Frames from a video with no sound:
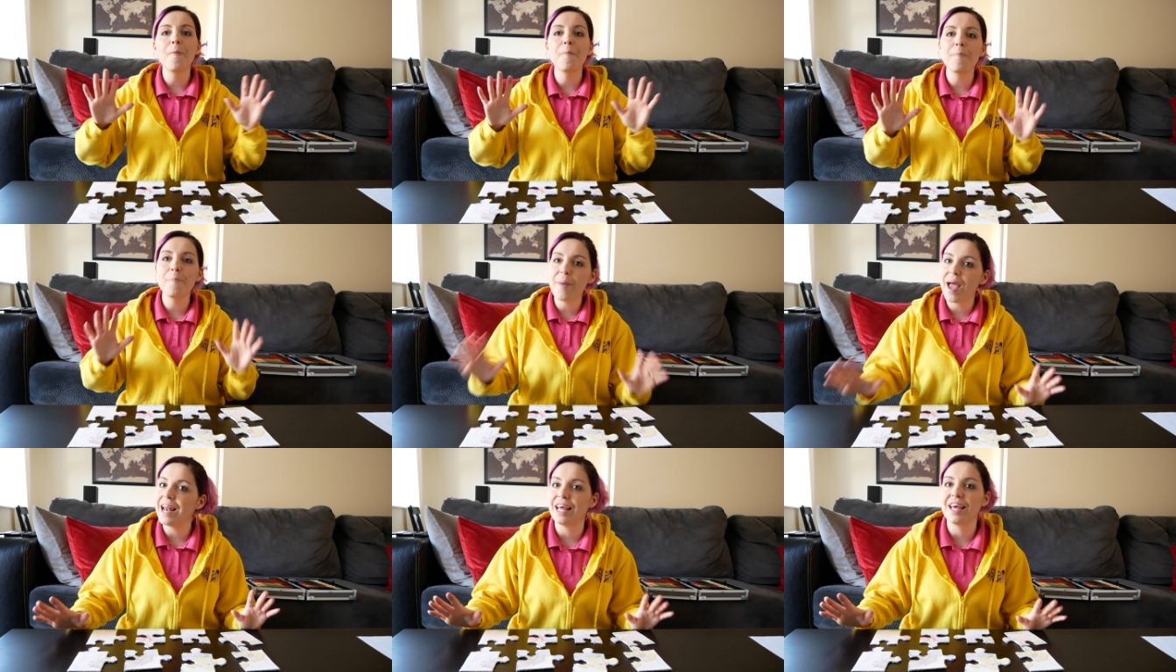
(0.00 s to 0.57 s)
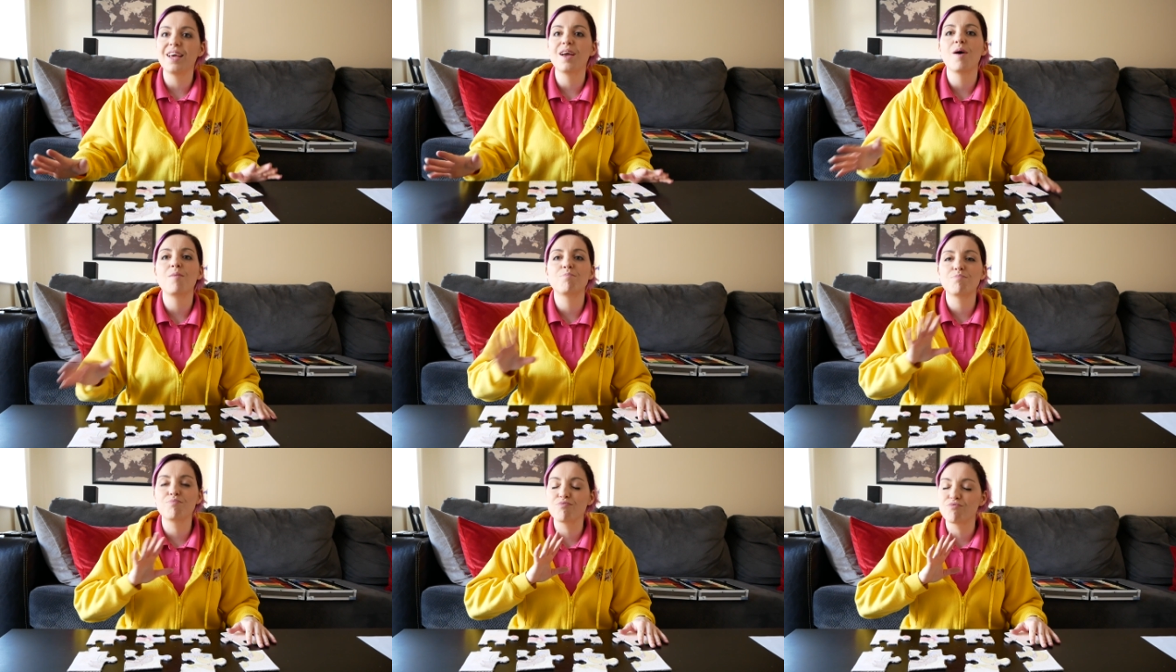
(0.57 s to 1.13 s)

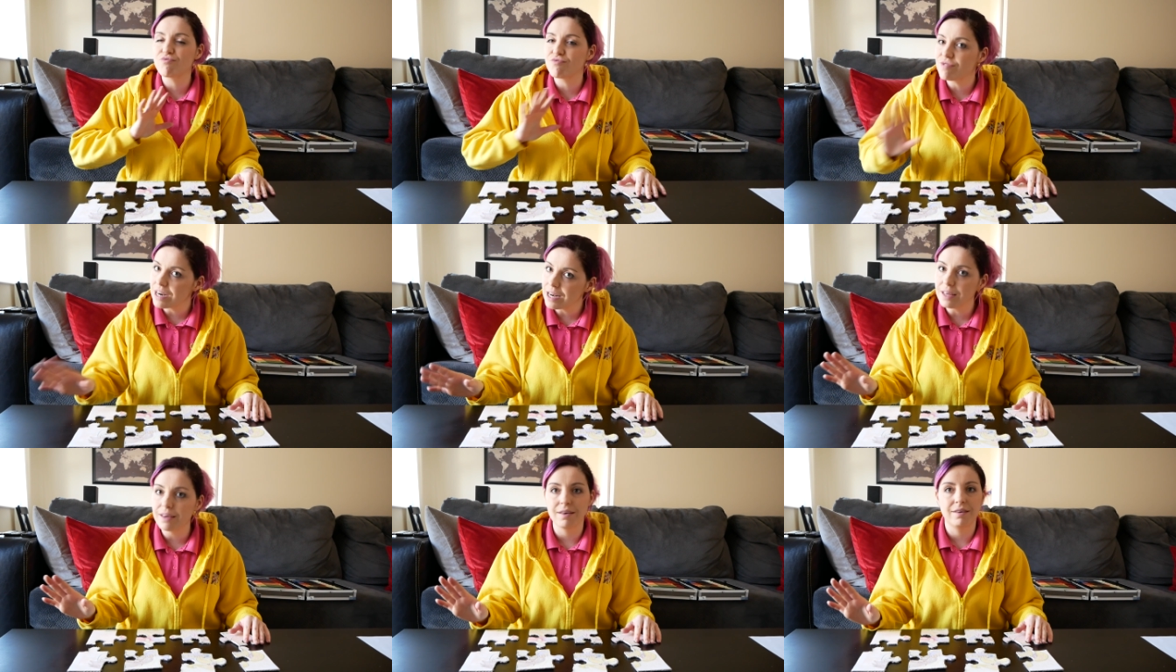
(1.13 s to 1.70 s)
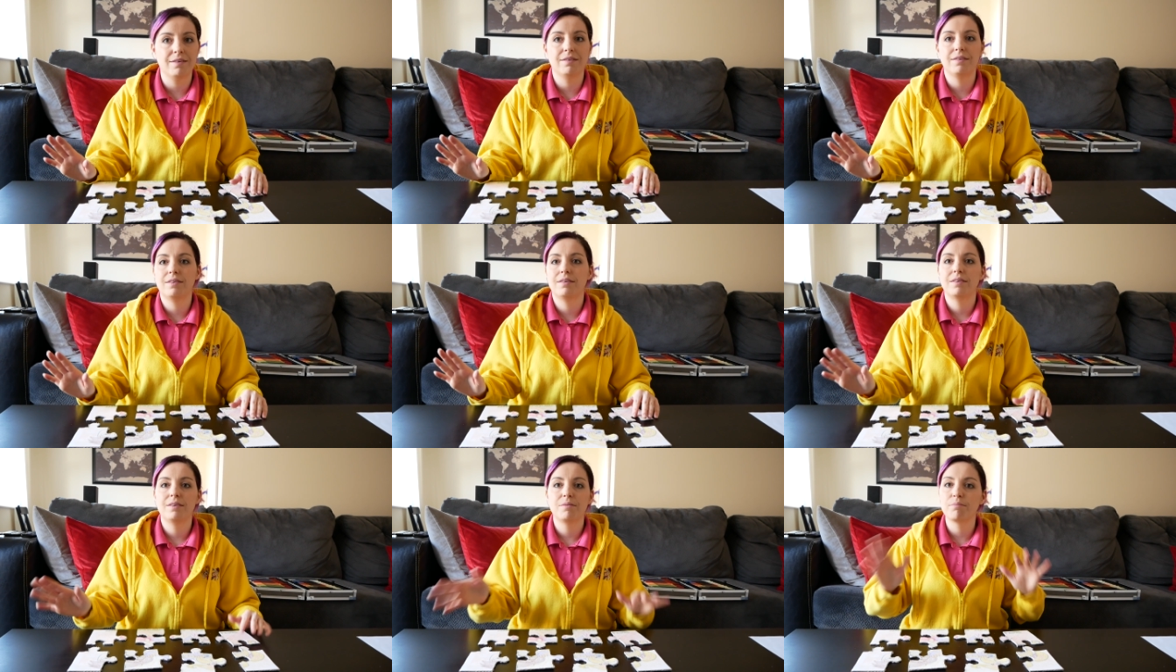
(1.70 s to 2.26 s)
many brilliant,
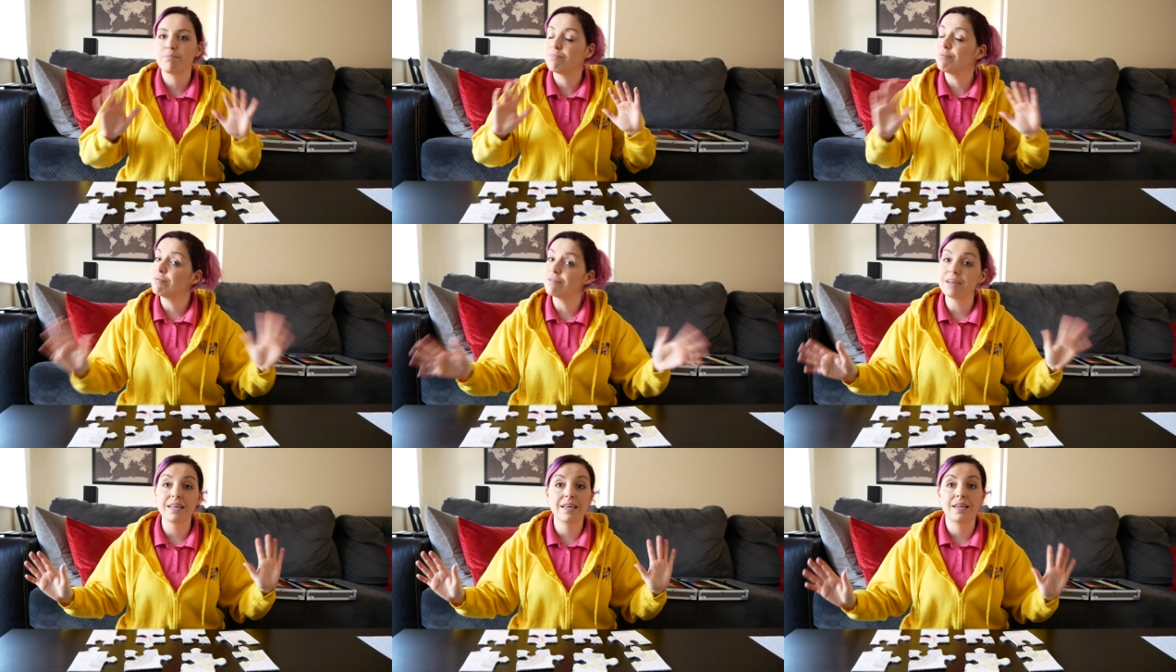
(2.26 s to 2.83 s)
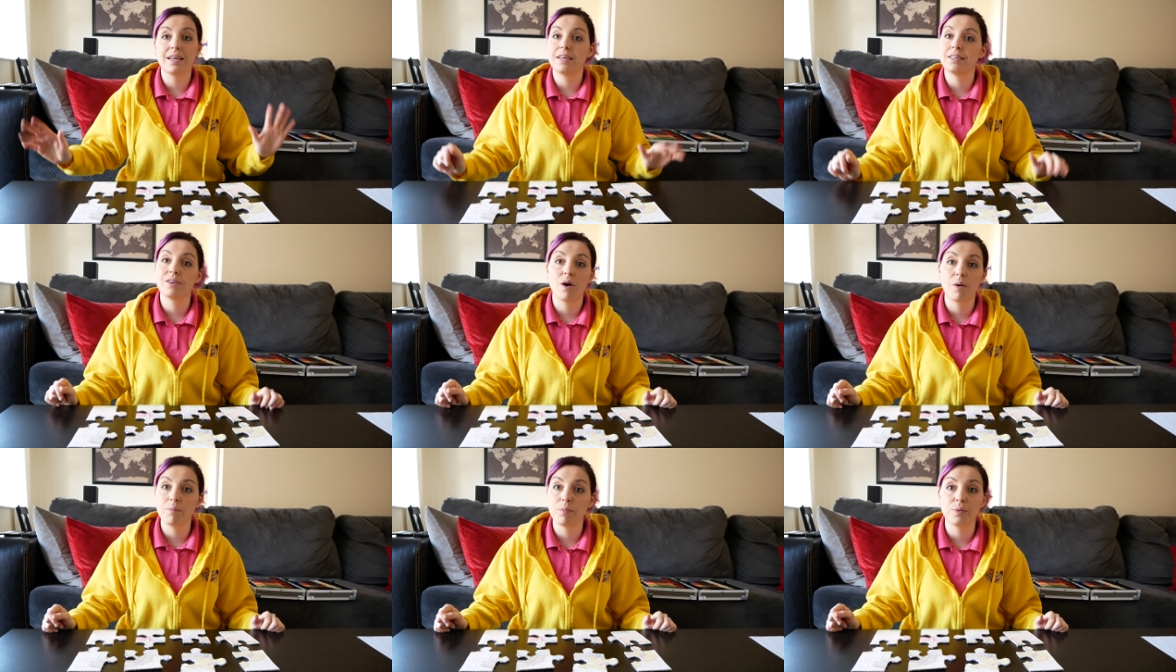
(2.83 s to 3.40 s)
brilliant
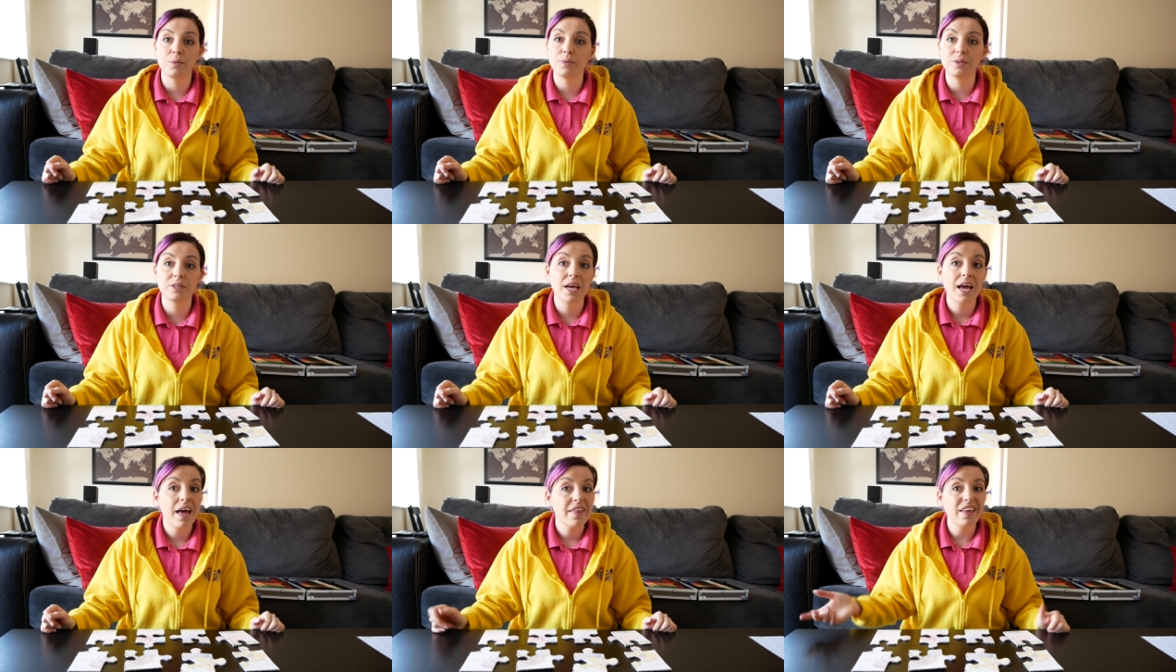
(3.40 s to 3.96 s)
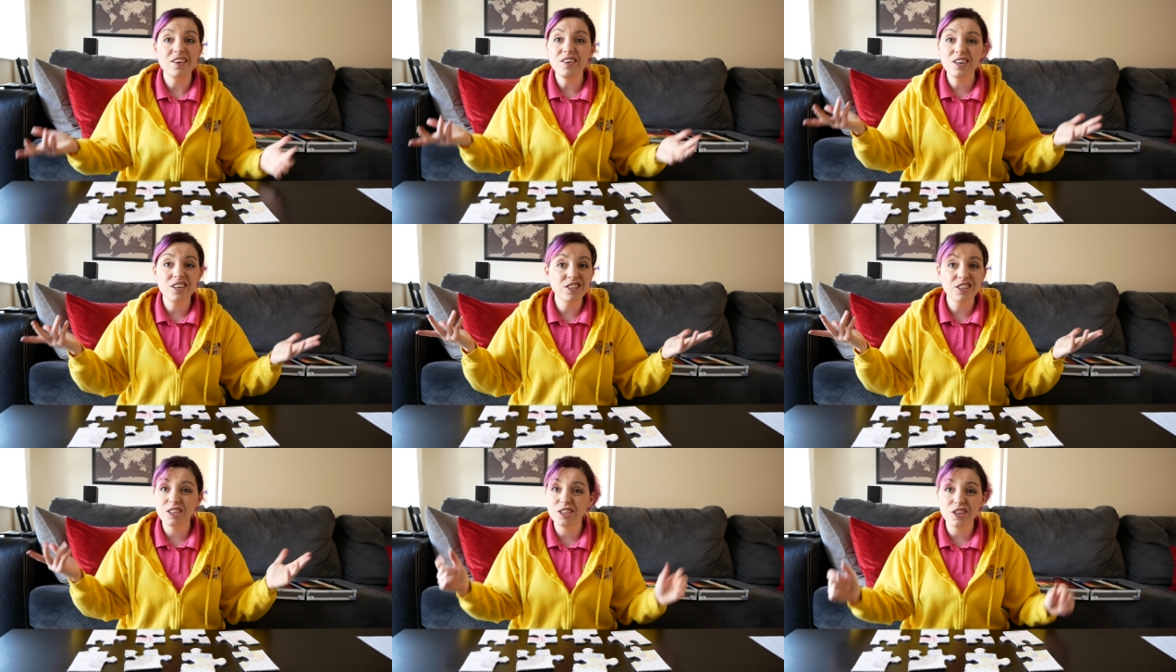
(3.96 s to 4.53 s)
examples that you
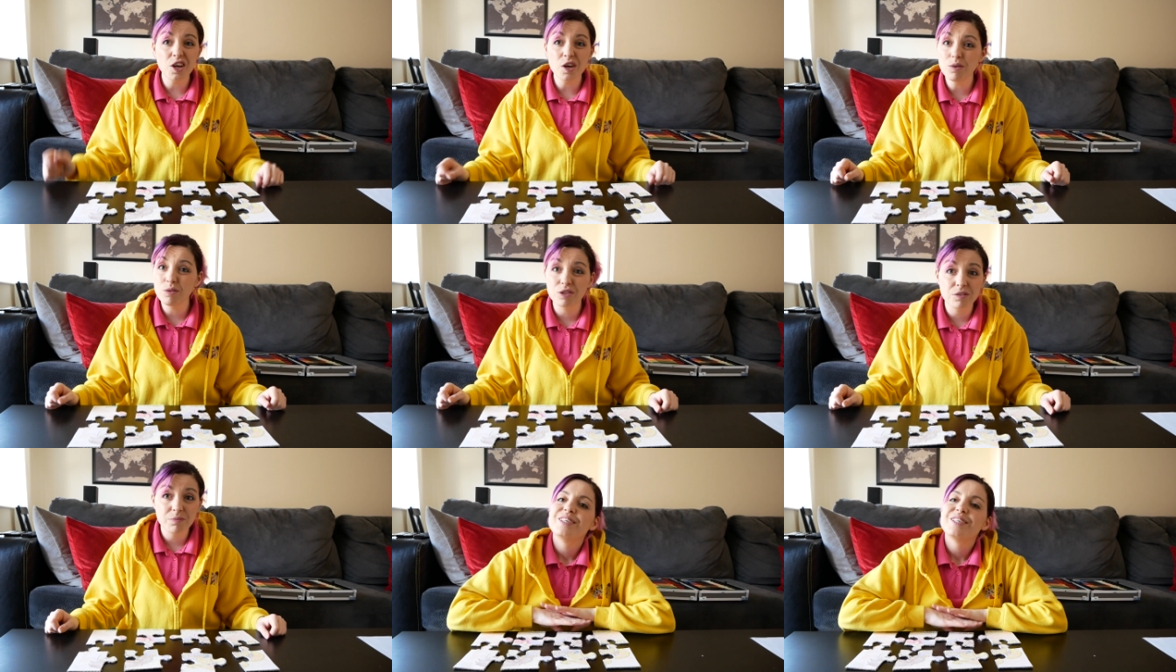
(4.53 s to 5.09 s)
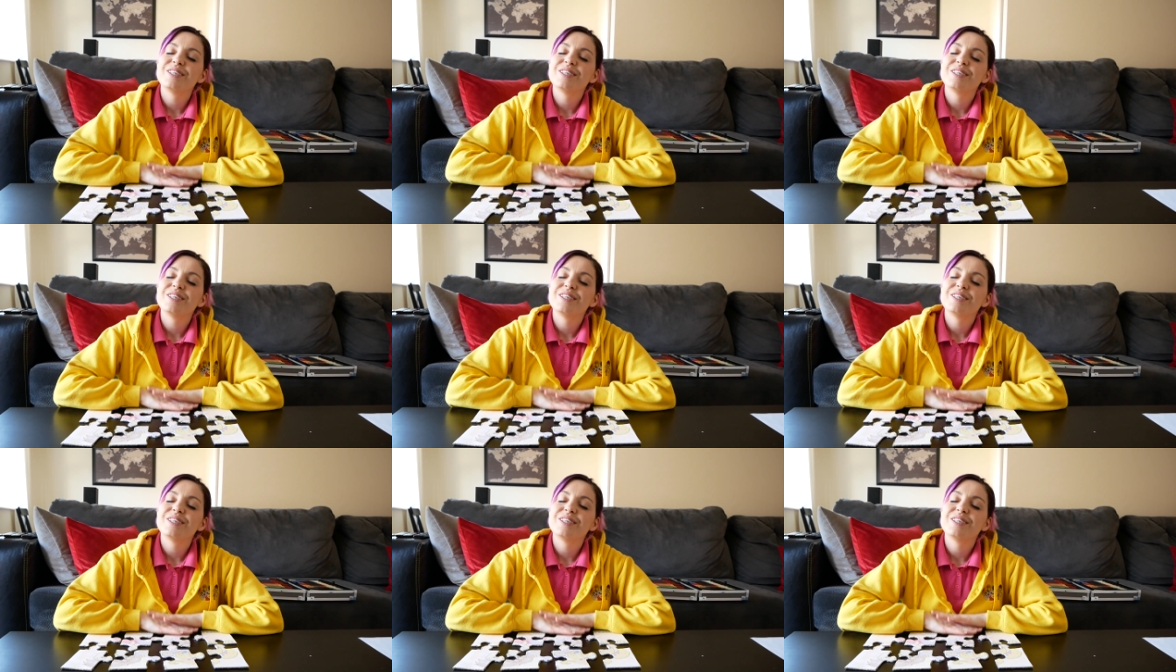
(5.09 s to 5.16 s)
can just use.